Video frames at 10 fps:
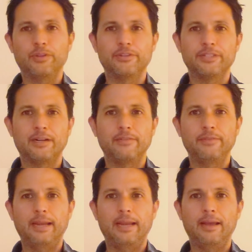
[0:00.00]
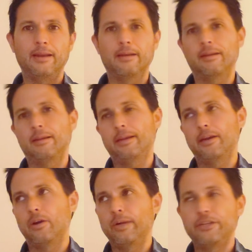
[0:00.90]
with herself. And,
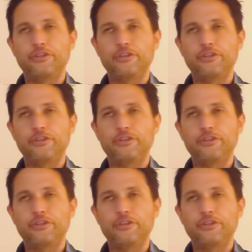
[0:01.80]
you know,